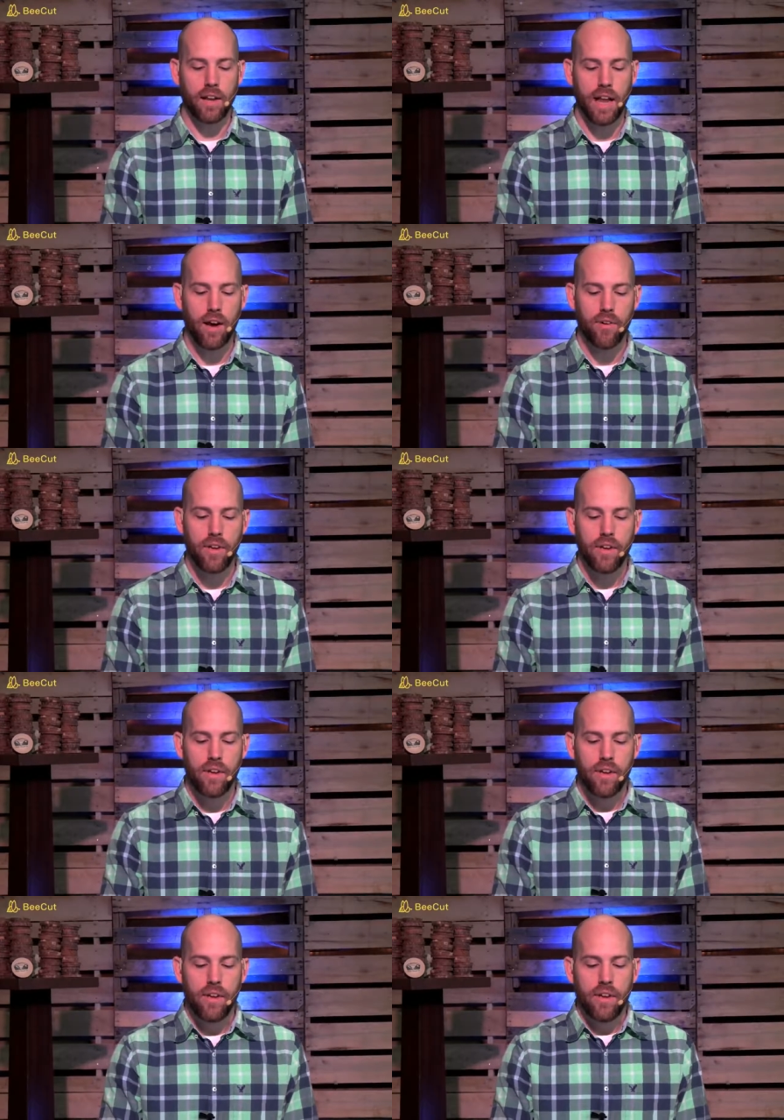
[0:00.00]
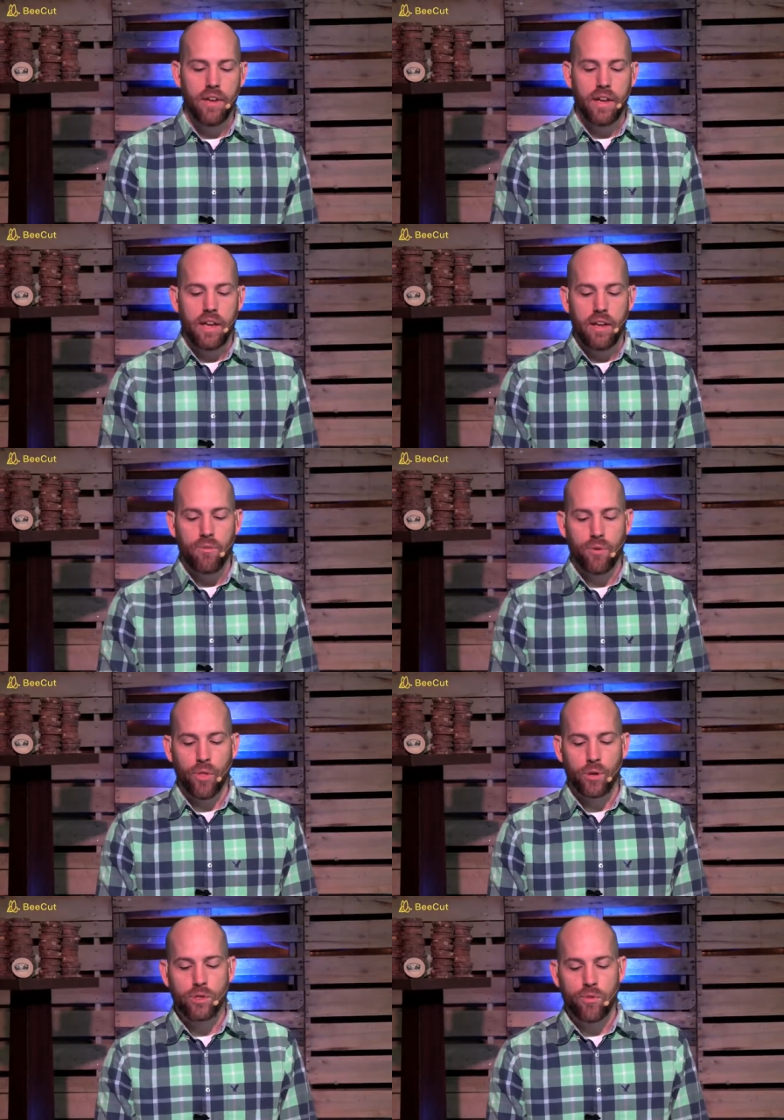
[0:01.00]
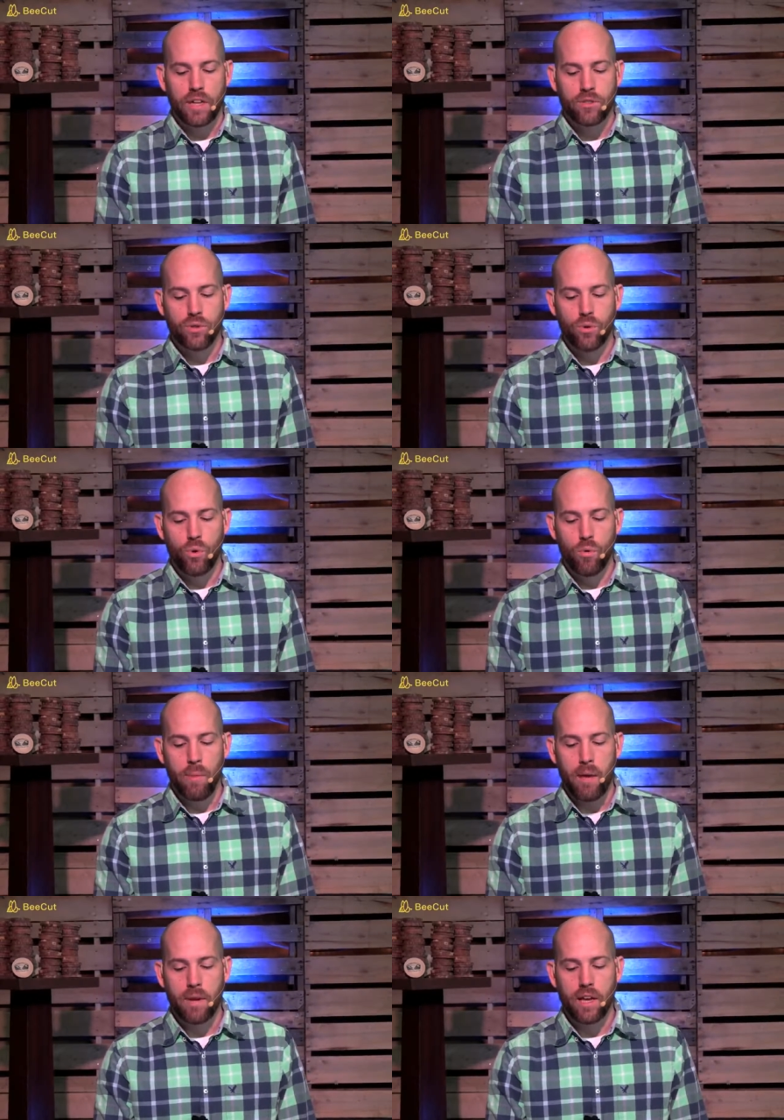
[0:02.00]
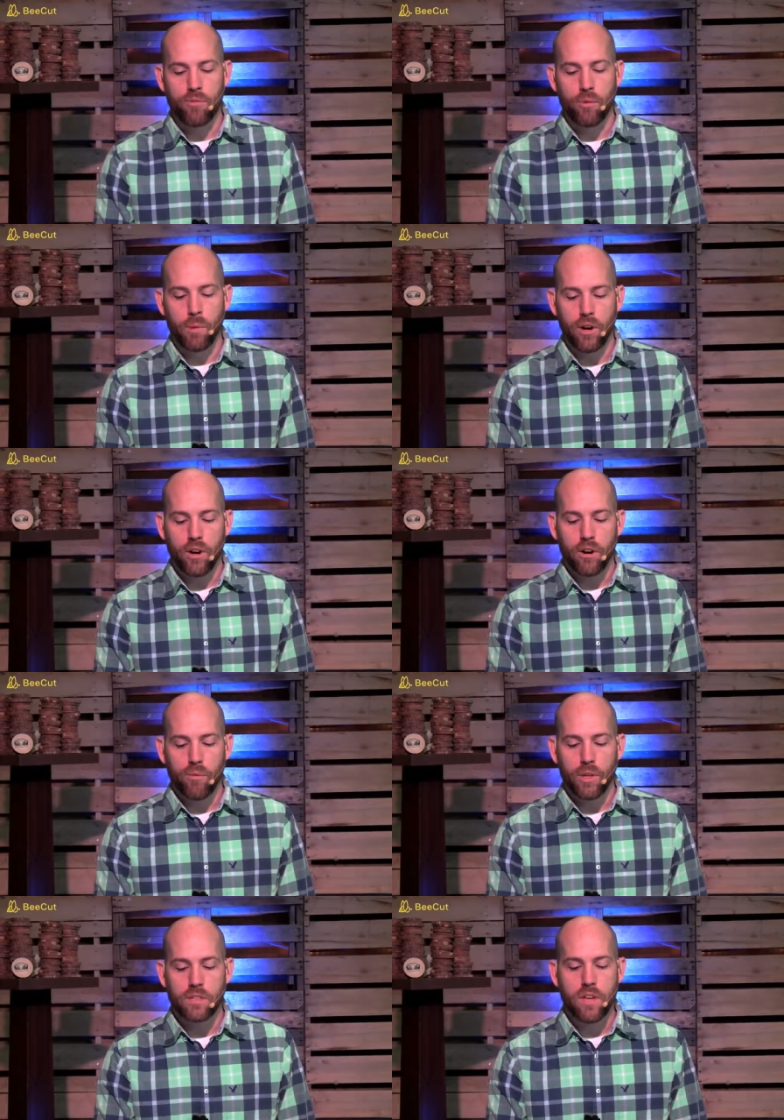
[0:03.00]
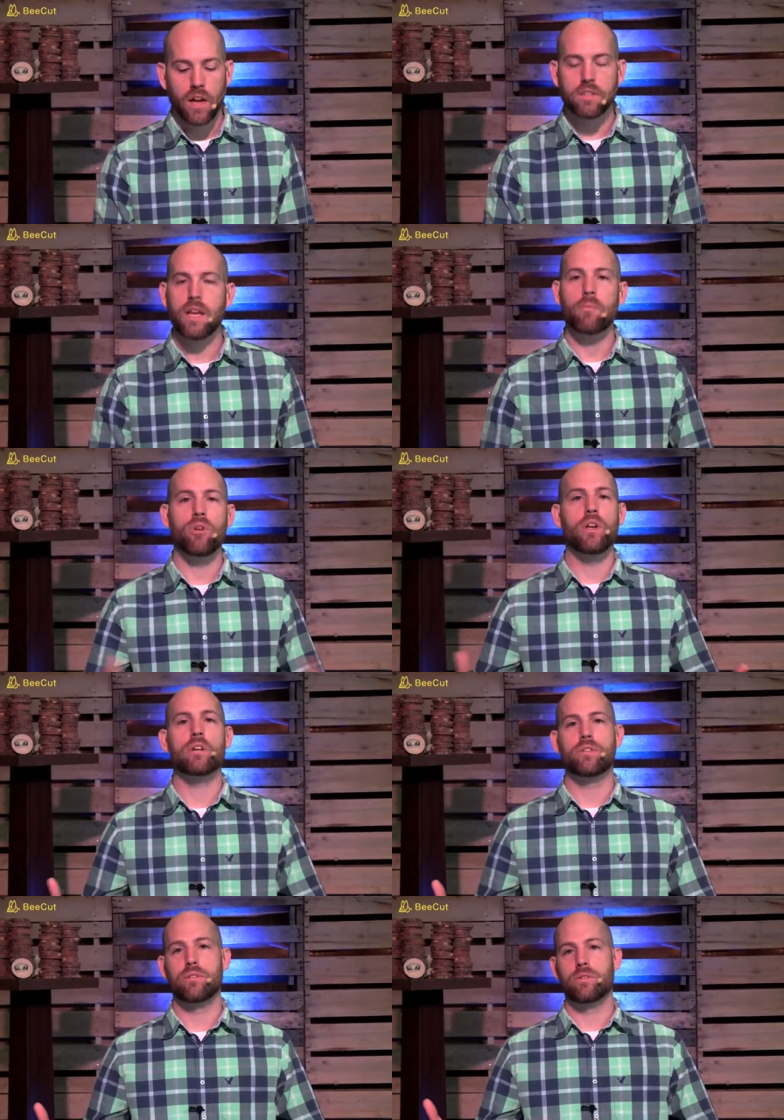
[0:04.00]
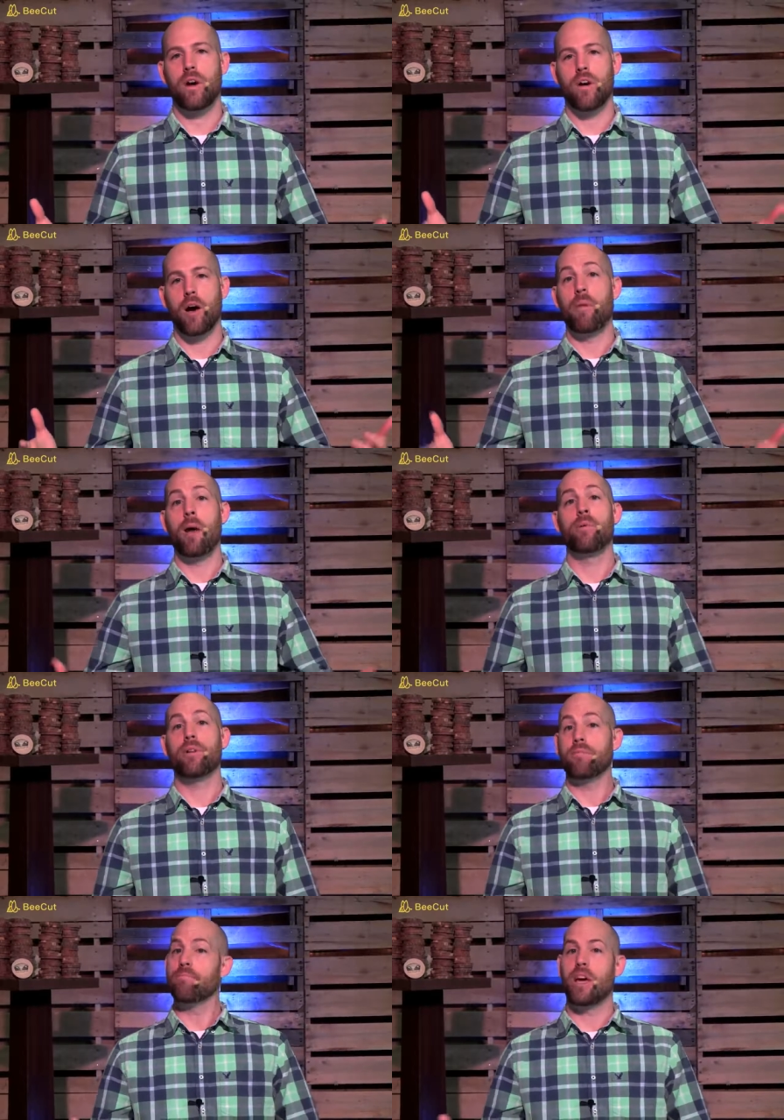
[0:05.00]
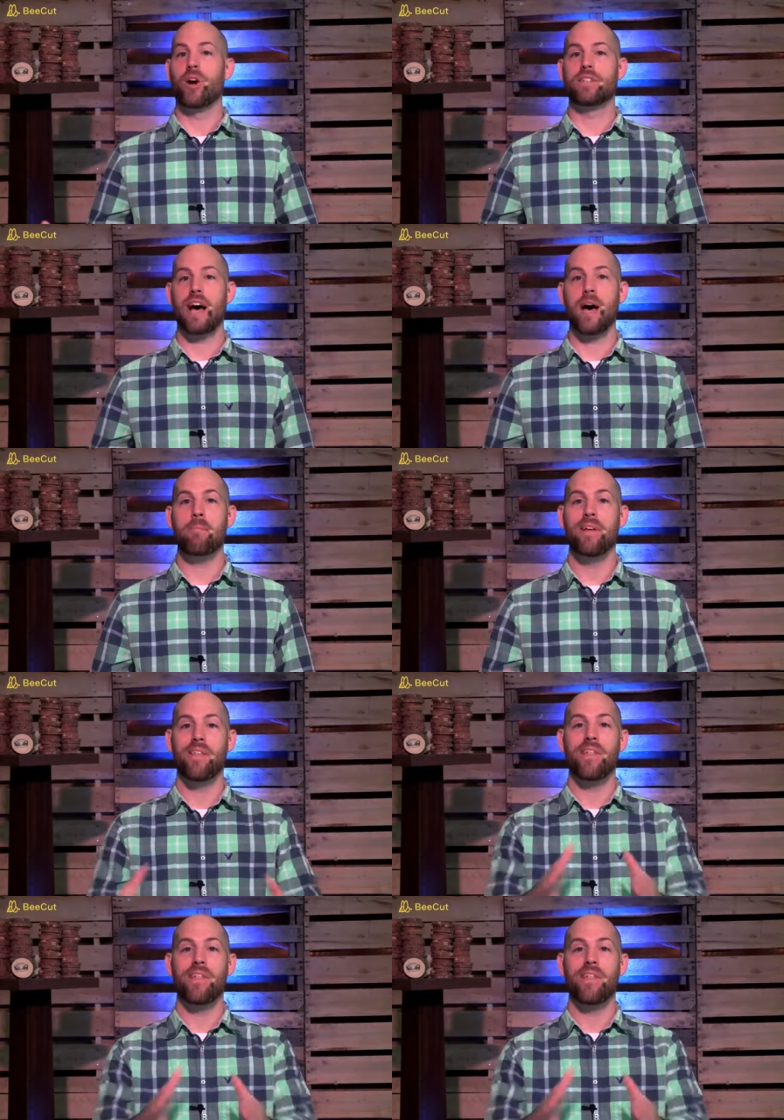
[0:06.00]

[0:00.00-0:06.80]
And now. For those of us who may be unfamiliar with this concept, eunuchs are not popular in our time.